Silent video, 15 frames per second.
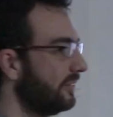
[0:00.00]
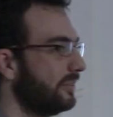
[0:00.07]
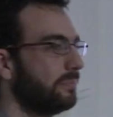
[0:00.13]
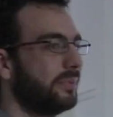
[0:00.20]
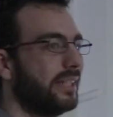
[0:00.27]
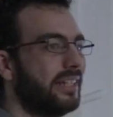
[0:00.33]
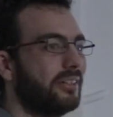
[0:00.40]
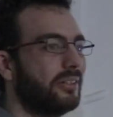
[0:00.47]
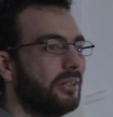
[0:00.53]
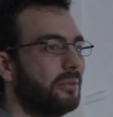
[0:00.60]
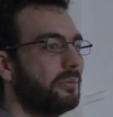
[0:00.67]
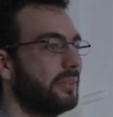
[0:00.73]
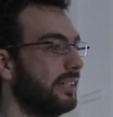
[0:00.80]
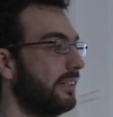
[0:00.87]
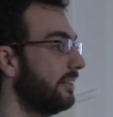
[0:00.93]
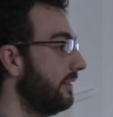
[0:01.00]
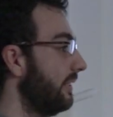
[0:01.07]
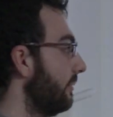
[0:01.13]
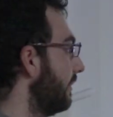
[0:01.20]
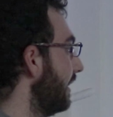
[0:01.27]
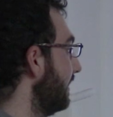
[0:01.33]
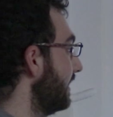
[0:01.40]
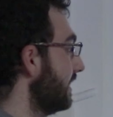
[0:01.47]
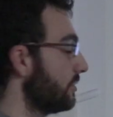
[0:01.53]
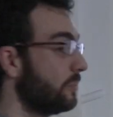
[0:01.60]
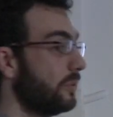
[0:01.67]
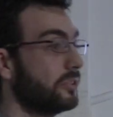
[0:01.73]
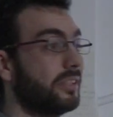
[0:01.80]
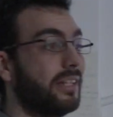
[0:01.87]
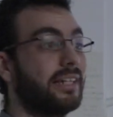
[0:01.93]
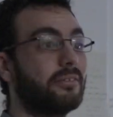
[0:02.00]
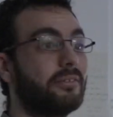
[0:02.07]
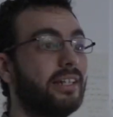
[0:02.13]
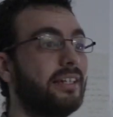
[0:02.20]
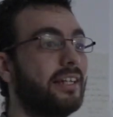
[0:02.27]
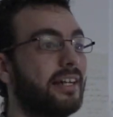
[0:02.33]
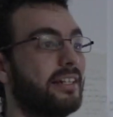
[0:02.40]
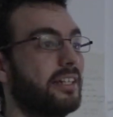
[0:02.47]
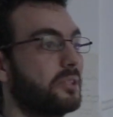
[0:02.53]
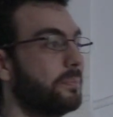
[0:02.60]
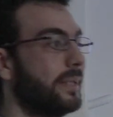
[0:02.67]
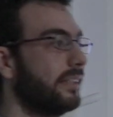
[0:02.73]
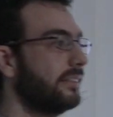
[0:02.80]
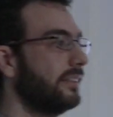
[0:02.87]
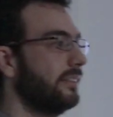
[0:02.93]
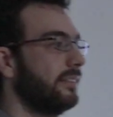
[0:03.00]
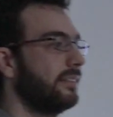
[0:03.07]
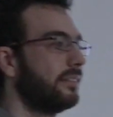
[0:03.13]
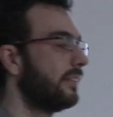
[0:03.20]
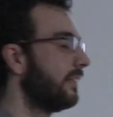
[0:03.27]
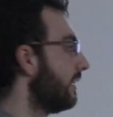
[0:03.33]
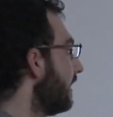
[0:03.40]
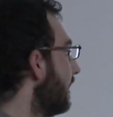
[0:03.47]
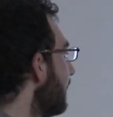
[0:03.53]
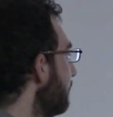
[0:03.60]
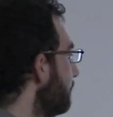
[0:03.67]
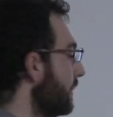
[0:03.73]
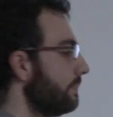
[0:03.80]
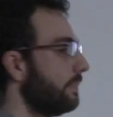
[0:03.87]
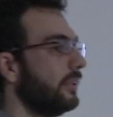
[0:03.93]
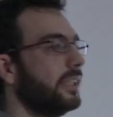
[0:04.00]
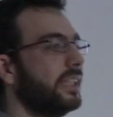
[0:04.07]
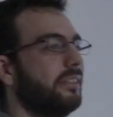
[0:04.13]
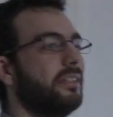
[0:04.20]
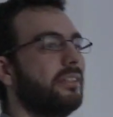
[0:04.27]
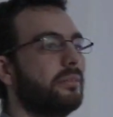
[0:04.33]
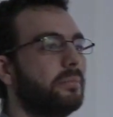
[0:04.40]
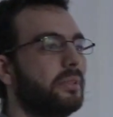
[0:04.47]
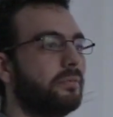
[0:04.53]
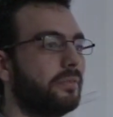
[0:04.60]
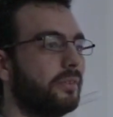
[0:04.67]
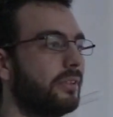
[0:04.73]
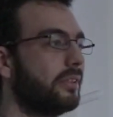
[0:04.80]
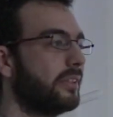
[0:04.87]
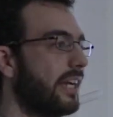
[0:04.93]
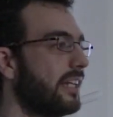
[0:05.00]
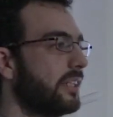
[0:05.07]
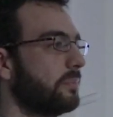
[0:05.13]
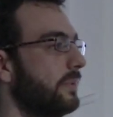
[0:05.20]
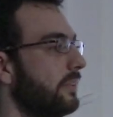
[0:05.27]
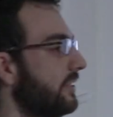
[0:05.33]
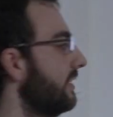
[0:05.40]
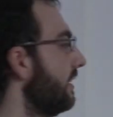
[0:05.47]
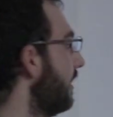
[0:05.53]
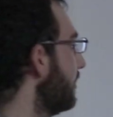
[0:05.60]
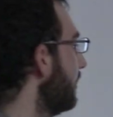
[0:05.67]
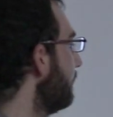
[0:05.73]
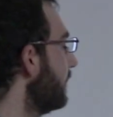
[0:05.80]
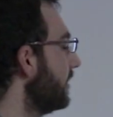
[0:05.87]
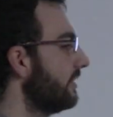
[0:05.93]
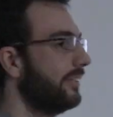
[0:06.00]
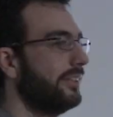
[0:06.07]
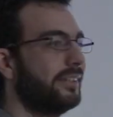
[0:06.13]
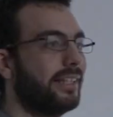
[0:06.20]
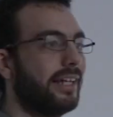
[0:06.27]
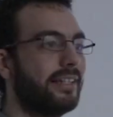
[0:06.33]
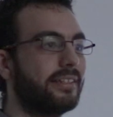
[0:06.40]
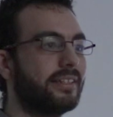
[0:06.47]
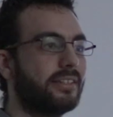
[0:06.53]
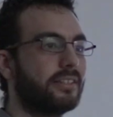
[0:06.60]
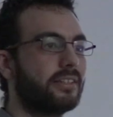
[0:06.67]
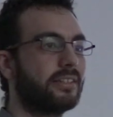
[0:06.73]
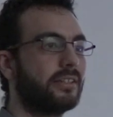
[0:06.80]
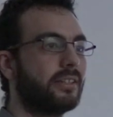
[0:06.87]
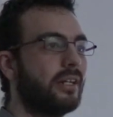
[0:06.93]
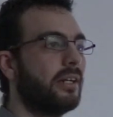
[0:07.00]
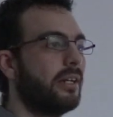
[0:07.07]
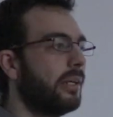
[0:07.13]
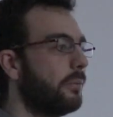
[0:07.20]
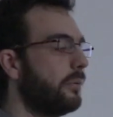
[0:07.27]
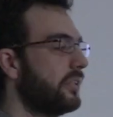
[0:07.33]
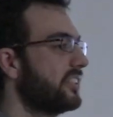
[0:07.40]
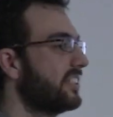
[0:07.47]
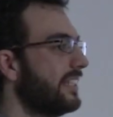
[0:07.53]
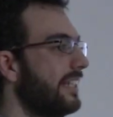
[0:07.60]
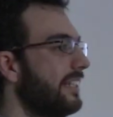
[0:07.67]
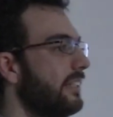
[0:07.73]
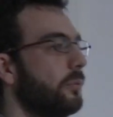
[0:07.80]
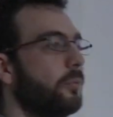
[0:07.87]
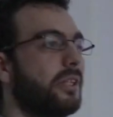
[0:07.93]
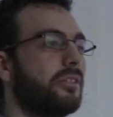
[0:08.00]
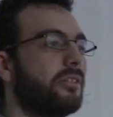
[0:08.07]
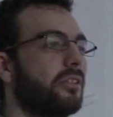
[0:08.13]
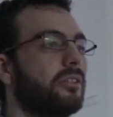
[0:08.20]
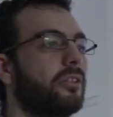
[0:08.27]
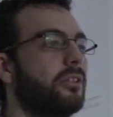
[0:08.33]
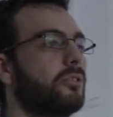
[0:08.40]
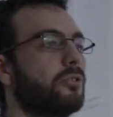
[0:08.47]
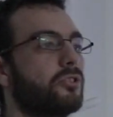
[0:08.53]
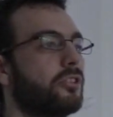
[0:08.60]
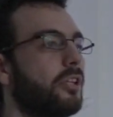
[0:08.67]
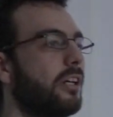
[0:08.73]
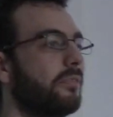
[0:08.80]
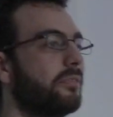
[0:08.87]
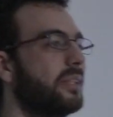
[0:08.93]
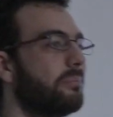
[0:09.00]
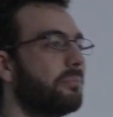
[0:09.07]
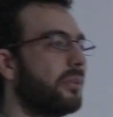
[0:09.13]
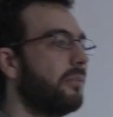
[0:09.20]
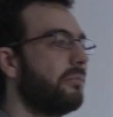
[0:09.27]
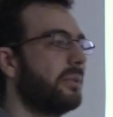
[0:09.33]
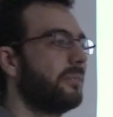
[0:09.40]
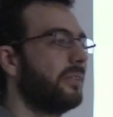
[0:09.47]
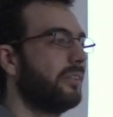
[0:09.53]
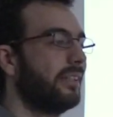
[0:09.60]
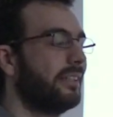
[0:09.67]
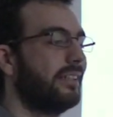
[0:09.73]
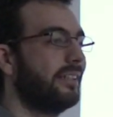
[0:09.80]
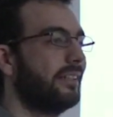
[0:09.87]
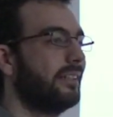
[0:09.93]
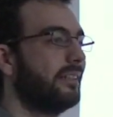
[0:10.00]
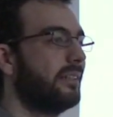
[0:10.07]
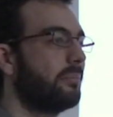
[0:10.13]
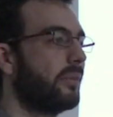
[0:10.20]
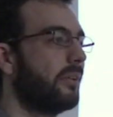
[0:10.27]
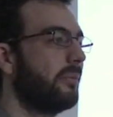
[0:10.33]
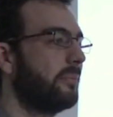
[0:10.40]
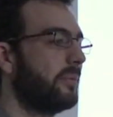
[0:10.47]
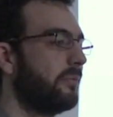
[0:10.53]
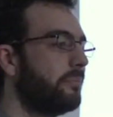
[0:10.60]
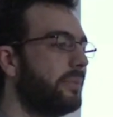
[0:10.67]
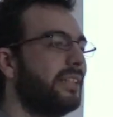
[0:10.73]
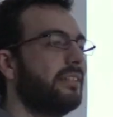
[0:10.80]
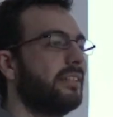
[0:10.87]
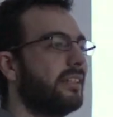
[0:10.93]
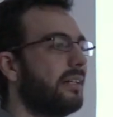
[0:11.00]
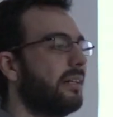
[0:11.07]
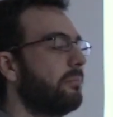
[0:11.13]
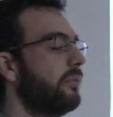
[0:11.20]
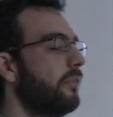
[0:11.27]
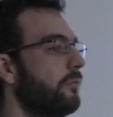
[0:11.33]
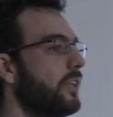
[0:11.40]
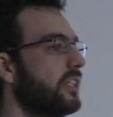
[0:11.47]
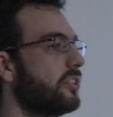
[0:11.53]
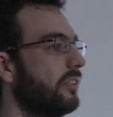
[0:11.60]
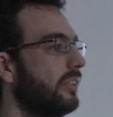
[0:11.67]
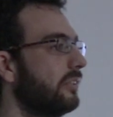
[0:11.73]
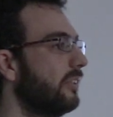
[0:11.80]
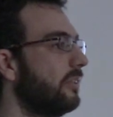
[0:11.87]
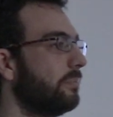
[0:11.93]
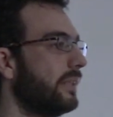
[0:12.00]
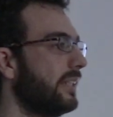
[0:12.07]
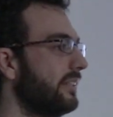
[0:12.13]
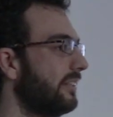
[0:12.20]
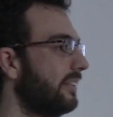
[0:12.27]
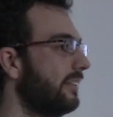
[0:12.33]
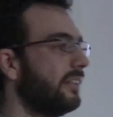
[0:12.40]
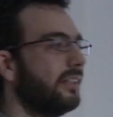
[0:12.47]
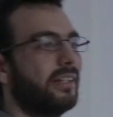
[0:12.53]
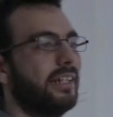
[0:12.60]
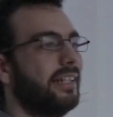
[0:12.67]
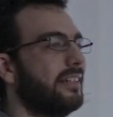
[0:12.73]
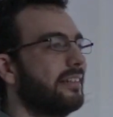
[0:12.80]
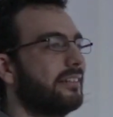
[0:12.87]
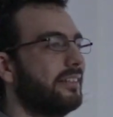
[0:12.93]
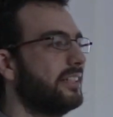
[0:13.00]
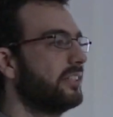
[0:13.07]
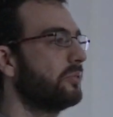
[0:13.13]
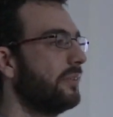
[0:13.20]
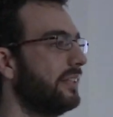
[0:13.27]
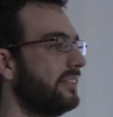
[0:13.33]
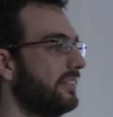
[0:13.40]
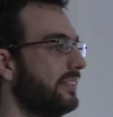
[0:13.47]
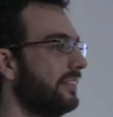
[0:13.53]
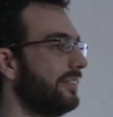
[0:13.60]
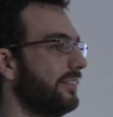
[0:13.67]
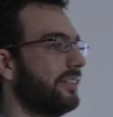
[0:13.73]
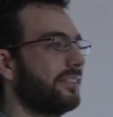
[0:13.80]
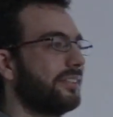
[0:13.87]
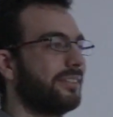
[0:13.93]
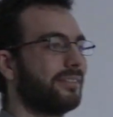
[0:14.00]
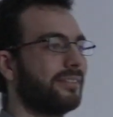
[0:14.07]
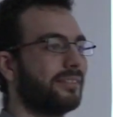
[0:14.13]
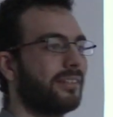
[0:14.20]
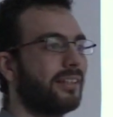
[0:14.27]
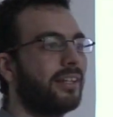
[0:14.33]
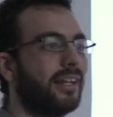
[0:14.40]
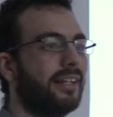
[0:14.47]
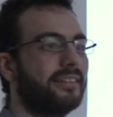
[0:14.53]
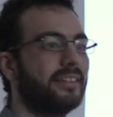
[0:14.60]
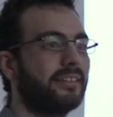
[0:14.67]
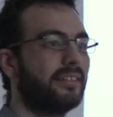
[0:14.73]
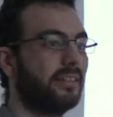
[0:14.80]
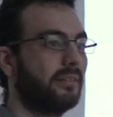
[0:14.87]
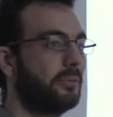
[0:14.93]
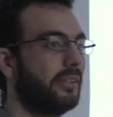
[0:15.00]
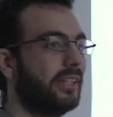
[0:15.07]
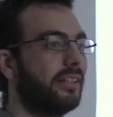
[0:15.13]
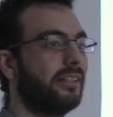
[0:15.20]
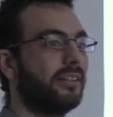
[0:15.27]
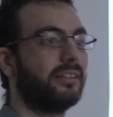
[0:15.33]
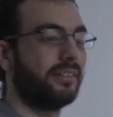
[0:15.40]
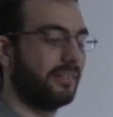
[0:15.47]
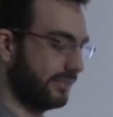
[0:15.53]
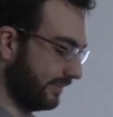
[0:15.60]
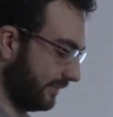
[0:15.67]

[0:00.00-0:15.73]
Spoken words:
to play Go really, really well. This was like really unexpected. People the year before, experts in artificial intelligence, were saying we're not going to solve the problem of beating a professional Go player in at least 20 years. And yet here we are.